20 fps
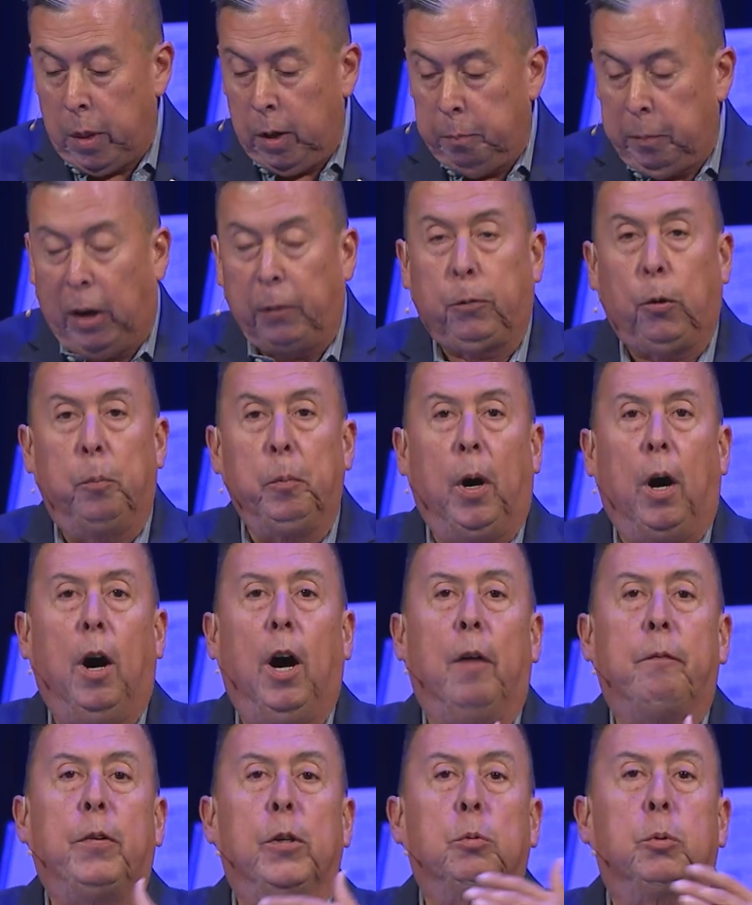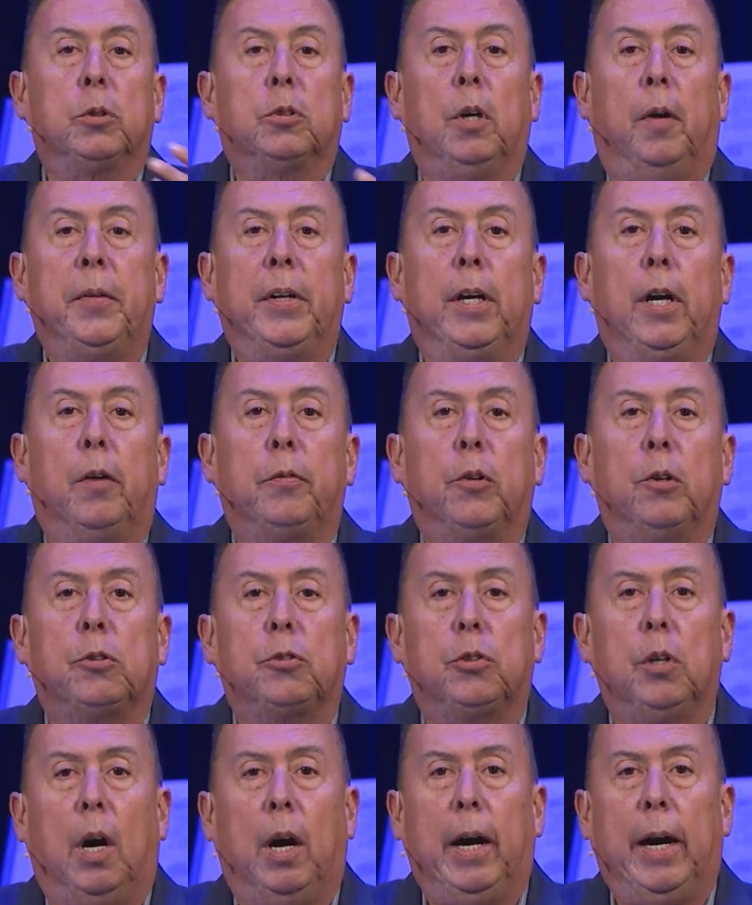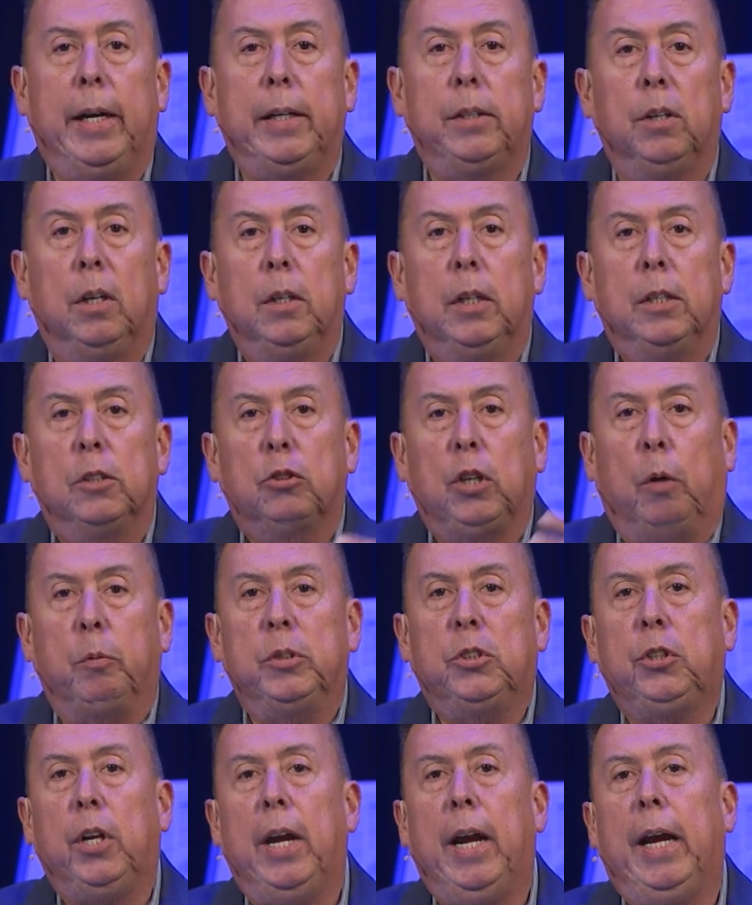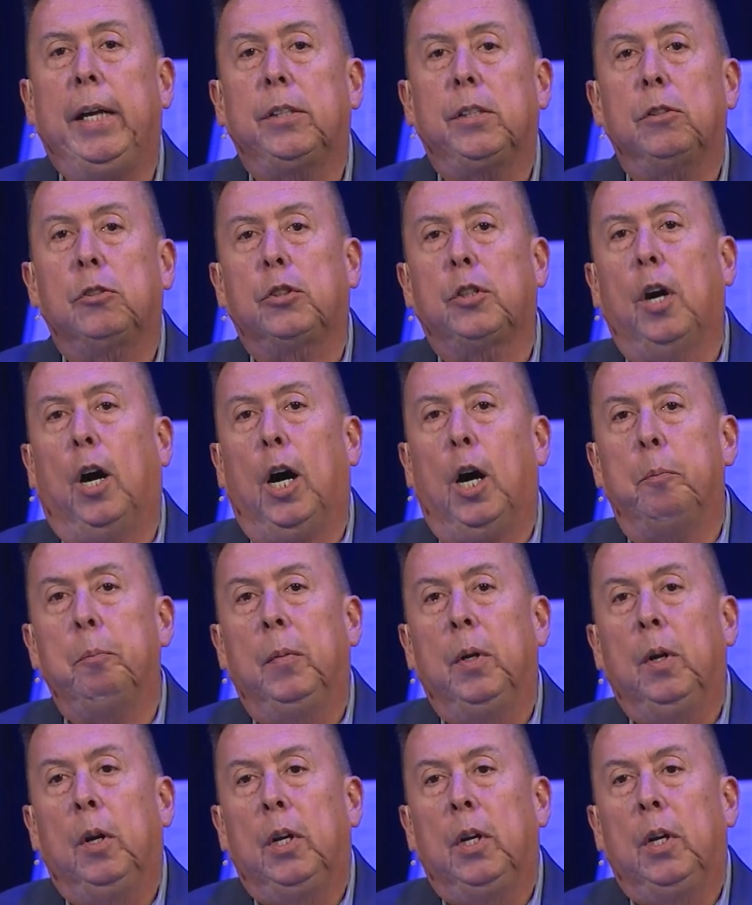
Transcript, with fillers: My former office was on the other side, so I would change and stop,